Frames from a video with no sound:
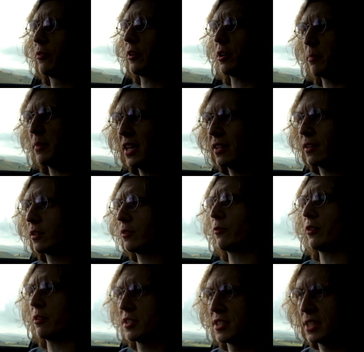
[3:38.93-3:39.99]
very immediate,
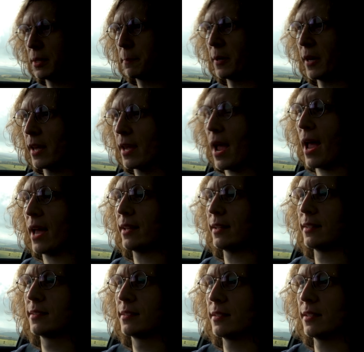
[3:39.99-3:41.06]
very zippy,
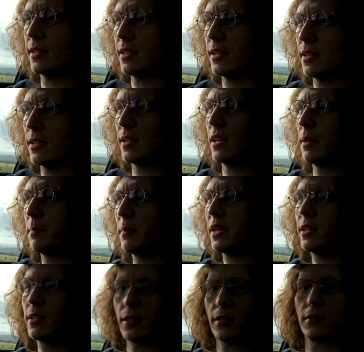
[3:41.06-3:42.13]
and the
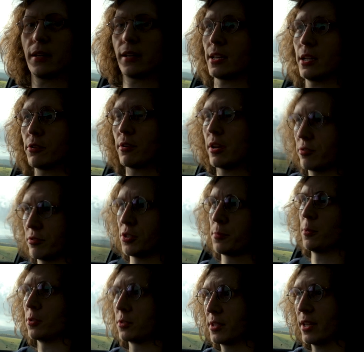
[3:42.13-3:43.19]
immediate accelerator
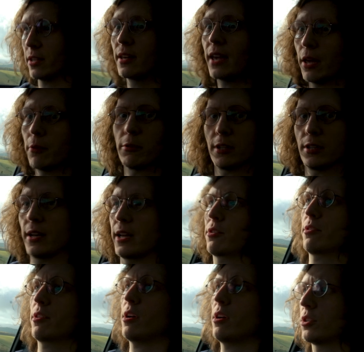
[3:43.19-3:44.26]
response that you get with an
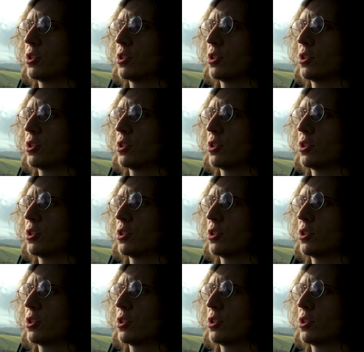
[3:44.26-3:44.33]
electric car